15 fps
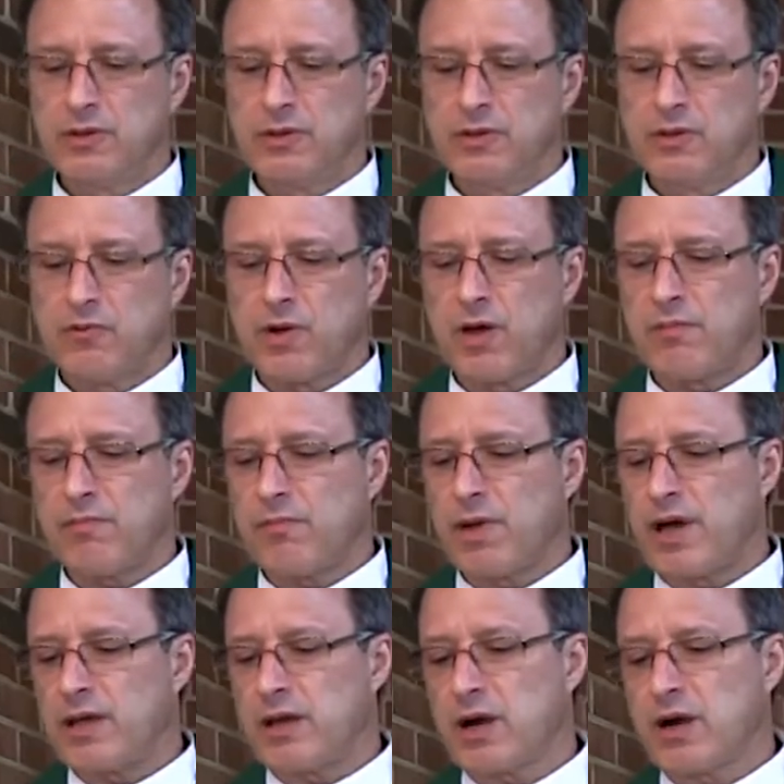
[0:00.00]
What
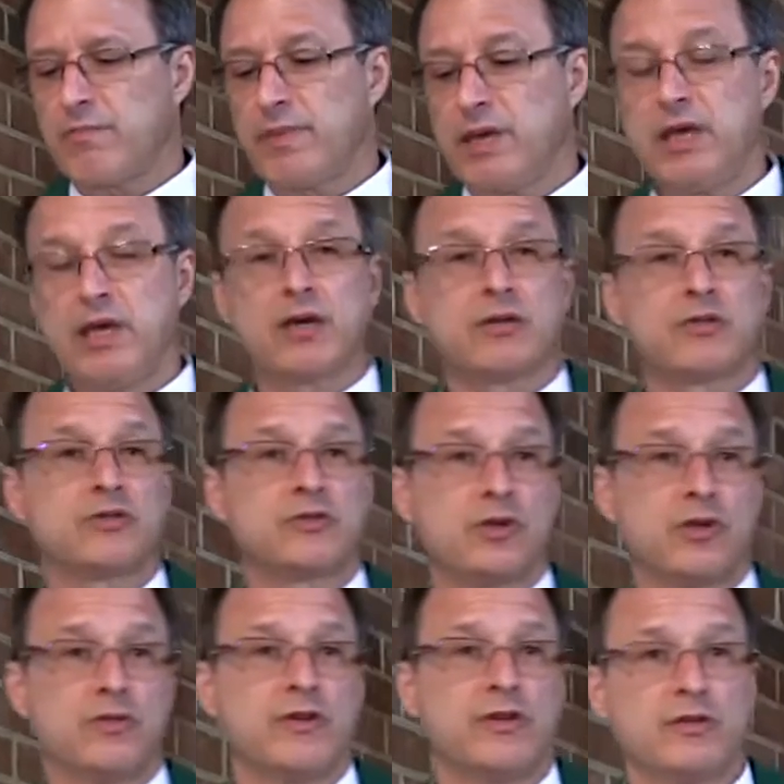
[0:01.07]
might our being a
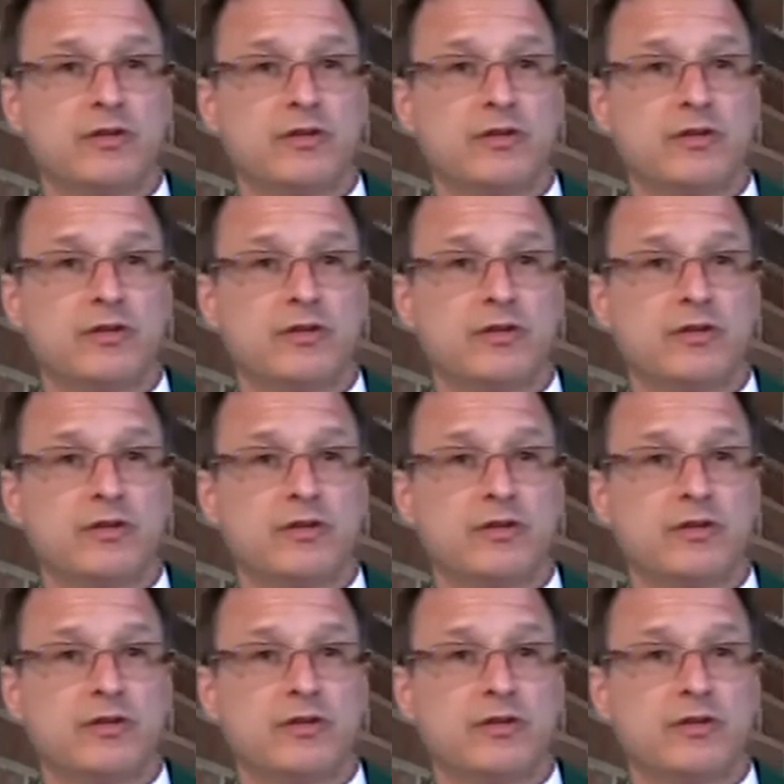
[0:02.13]
servant